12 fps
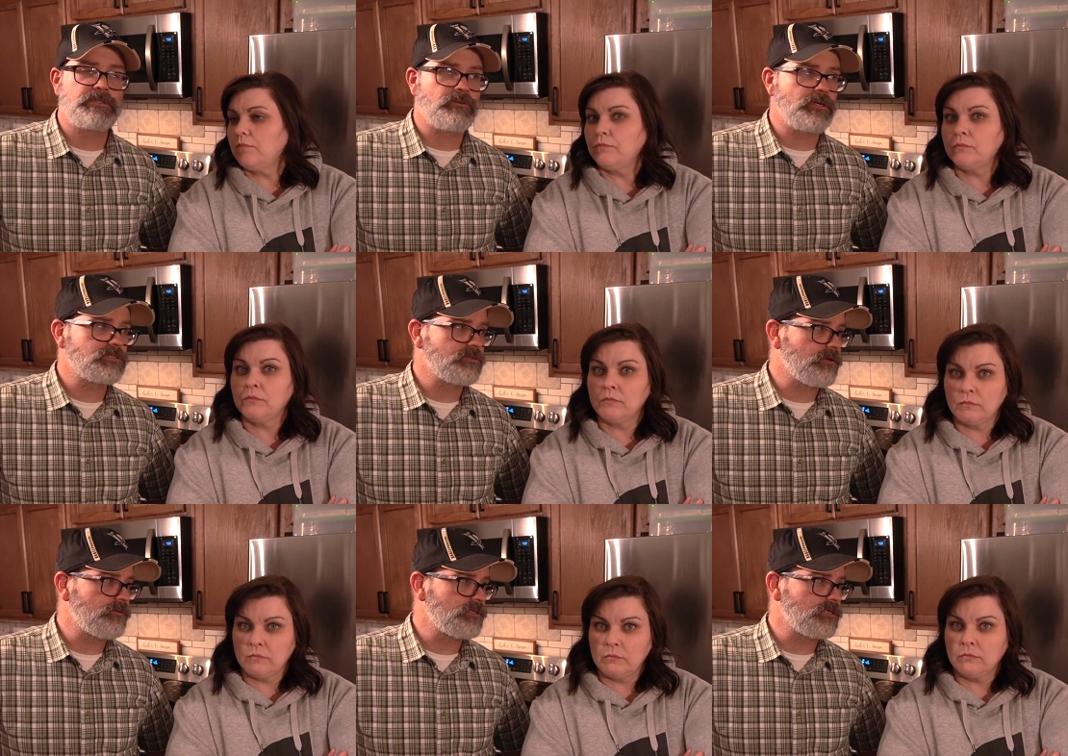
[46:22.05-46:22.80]
Speaker 1: the price of
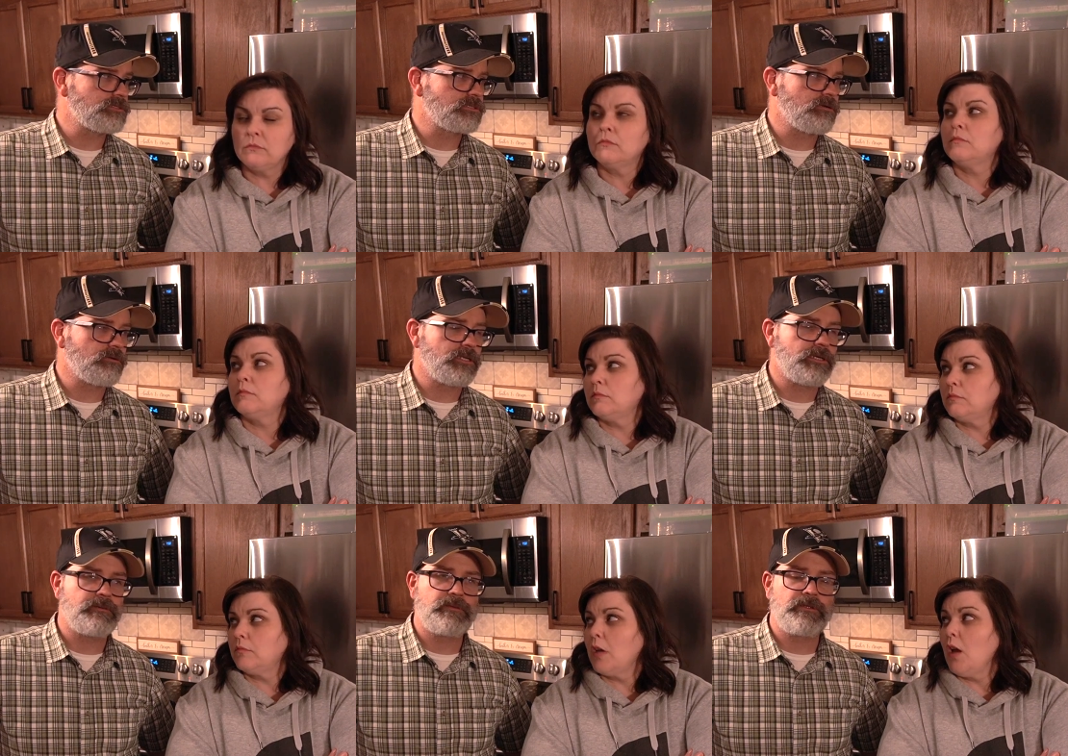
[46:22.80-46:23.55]
everything is going
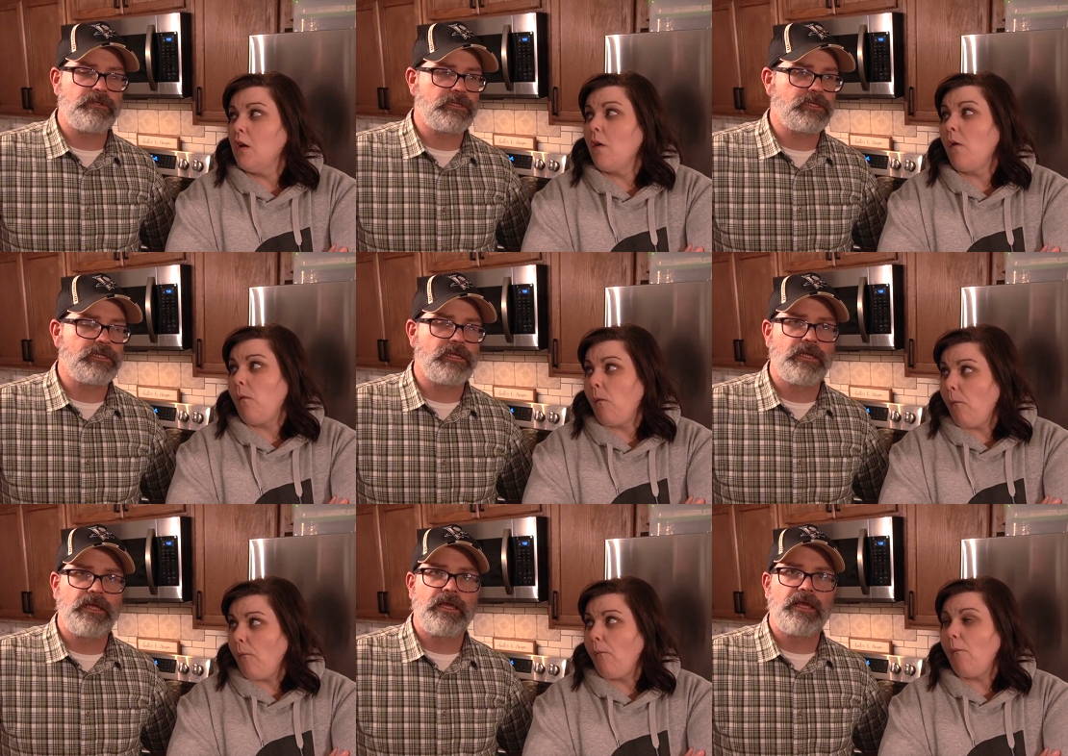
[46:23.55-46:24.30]
up. And you look at
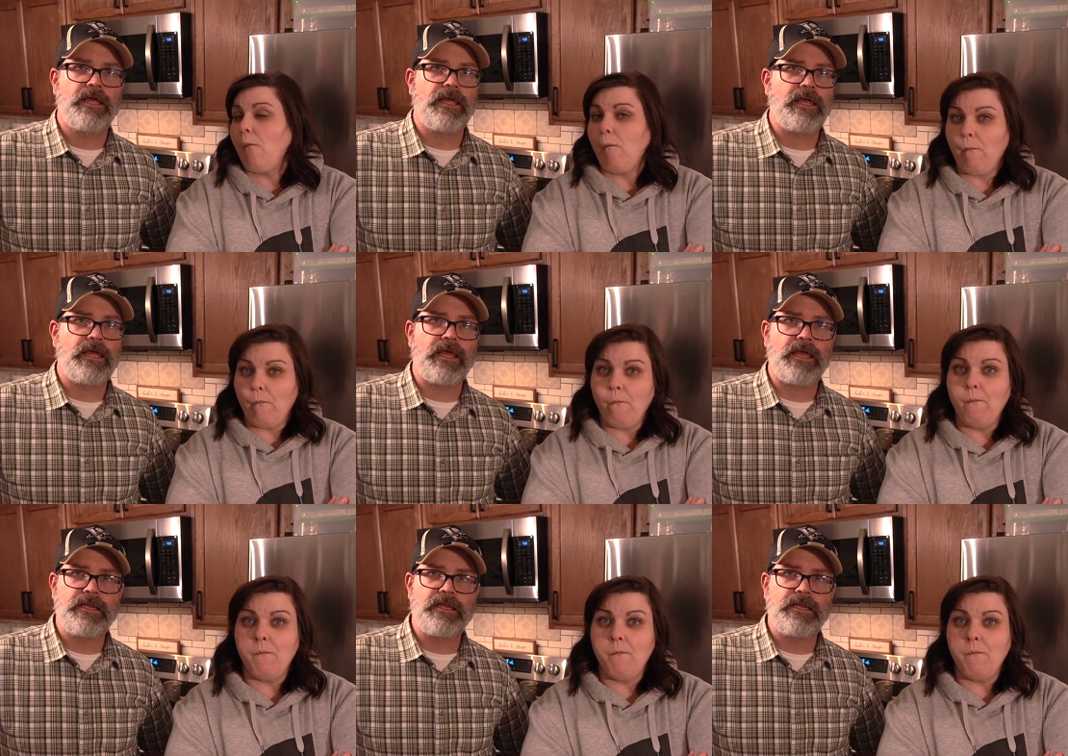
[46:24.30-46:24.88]
mm -hmm.